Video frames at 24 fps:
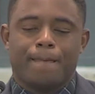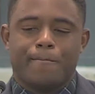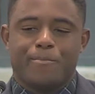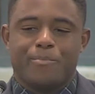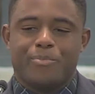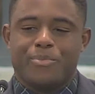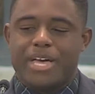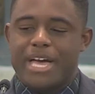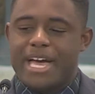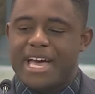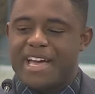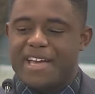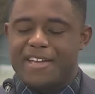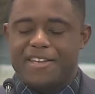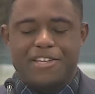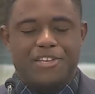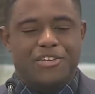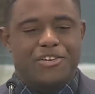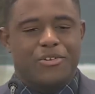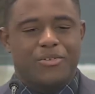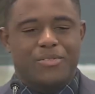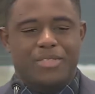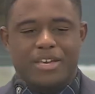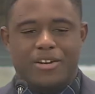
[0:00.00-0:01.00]
that, you
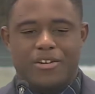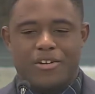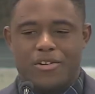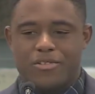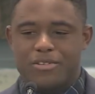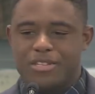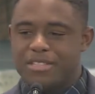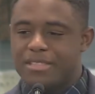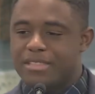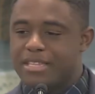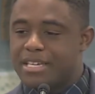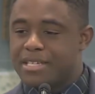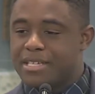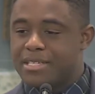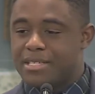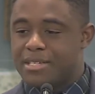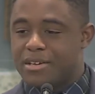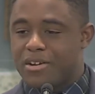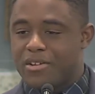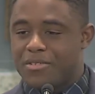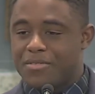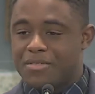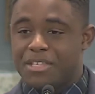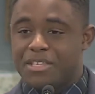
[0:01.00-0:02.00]
know, that aren't in
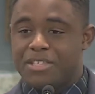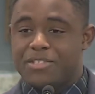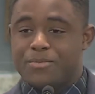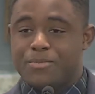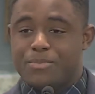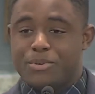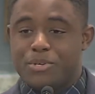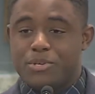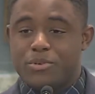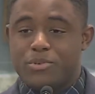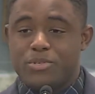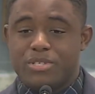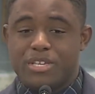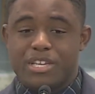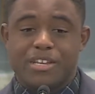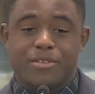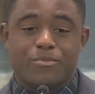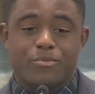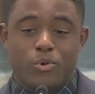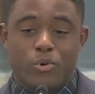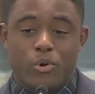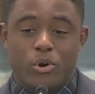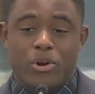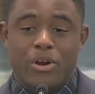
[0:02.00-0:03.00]
these pews
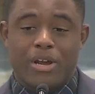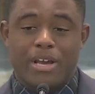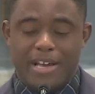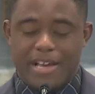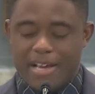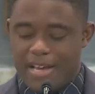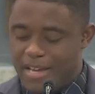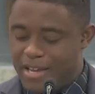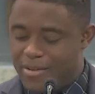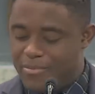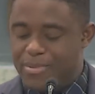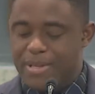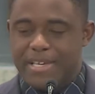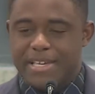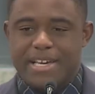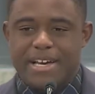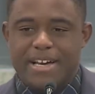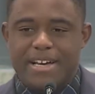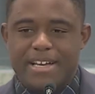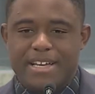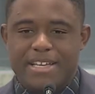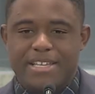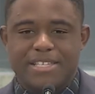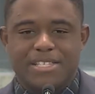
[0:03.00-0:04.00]
anymore
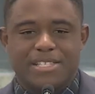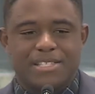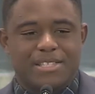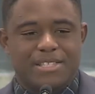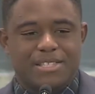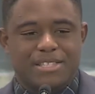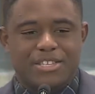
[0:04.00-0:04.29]
because,